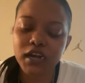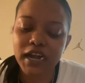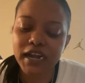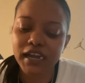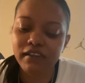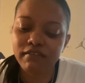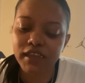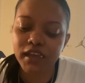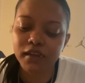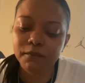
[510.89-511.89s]
I have
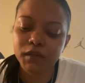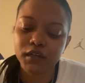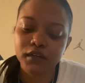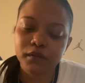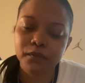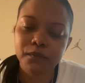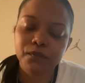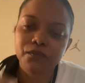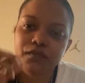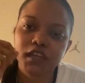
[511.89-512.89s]
that
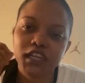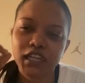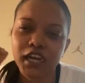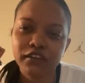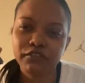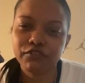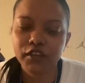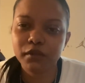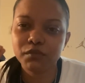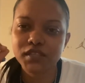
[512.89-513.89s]
a lot of
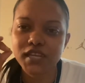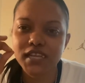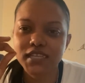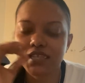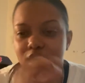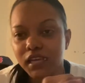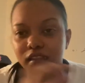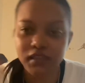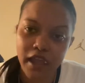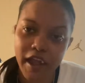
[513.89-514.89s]
femmes
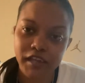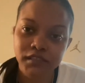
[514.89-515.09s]
think that